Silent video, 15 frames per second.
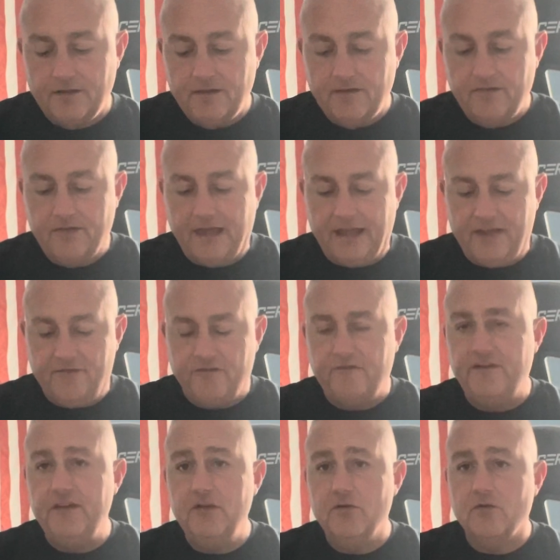they
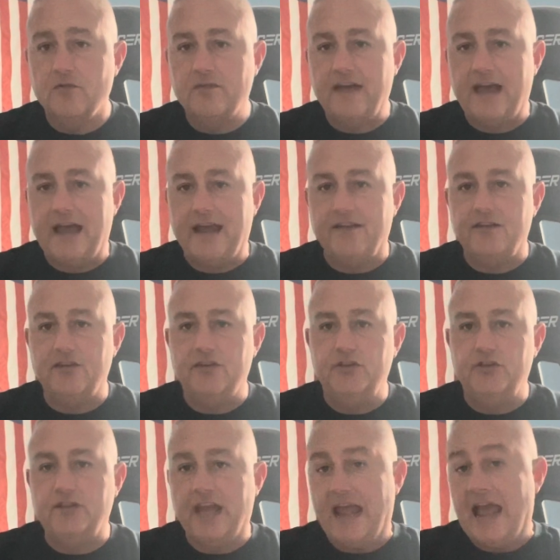feel that
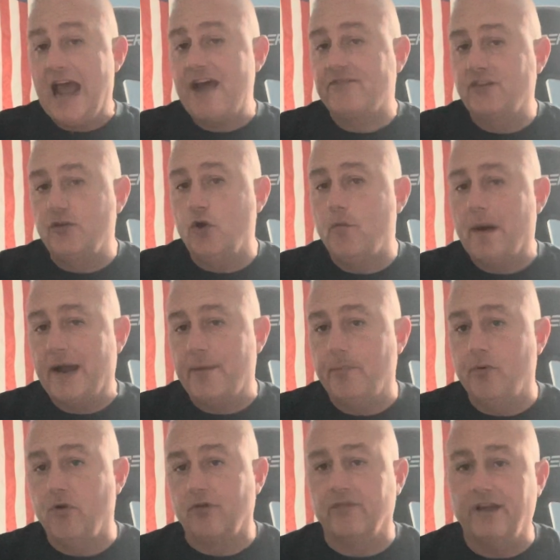they have to go by the
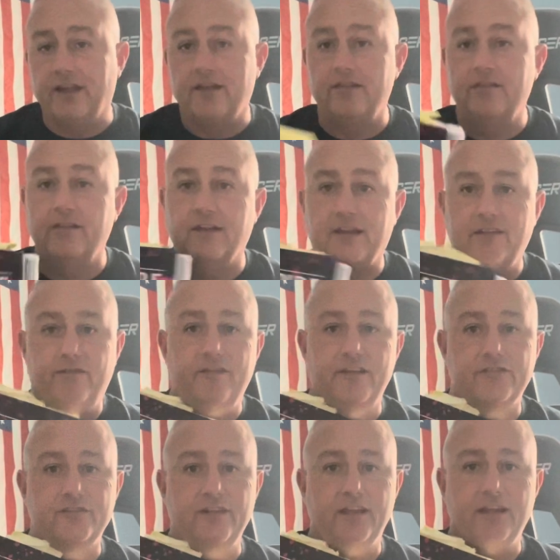book, like
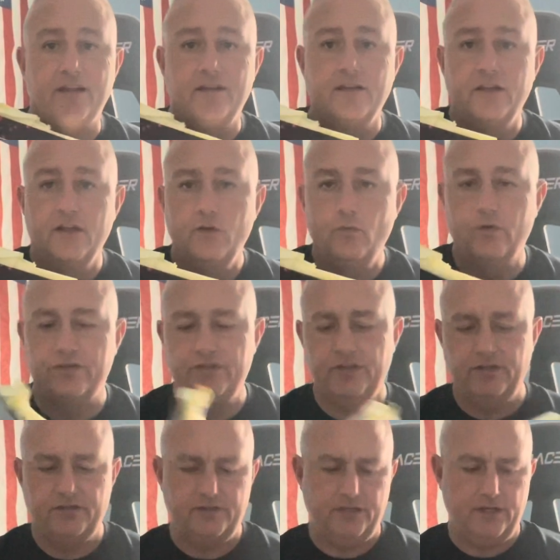this thing, which
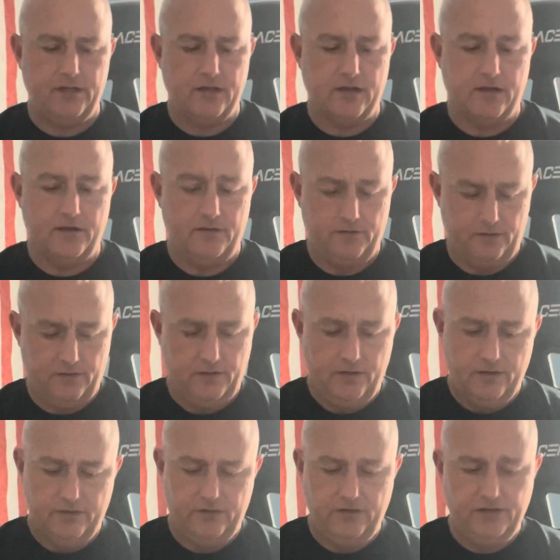is the
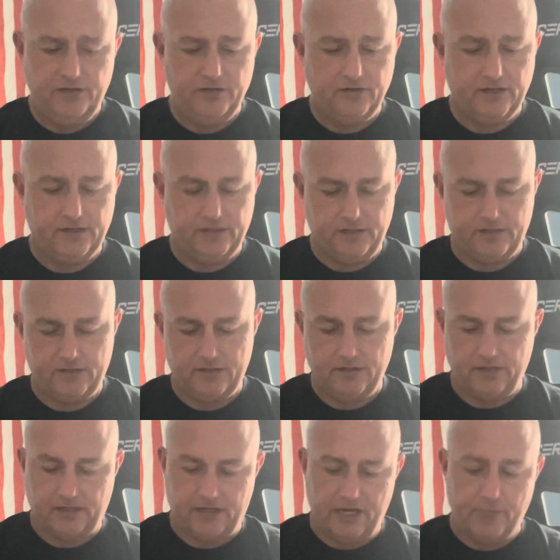so this is like the
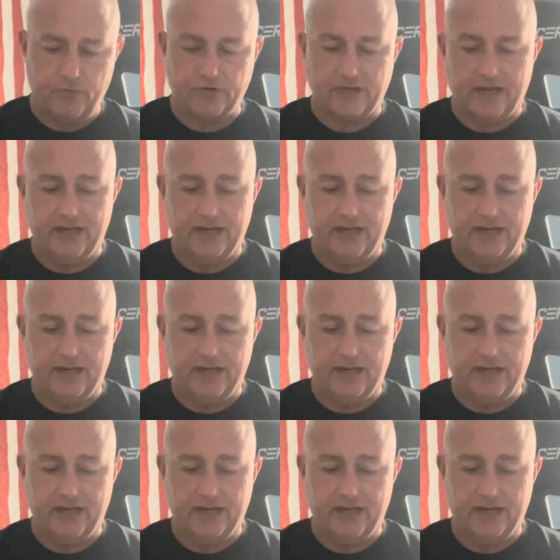Keeper's Guide.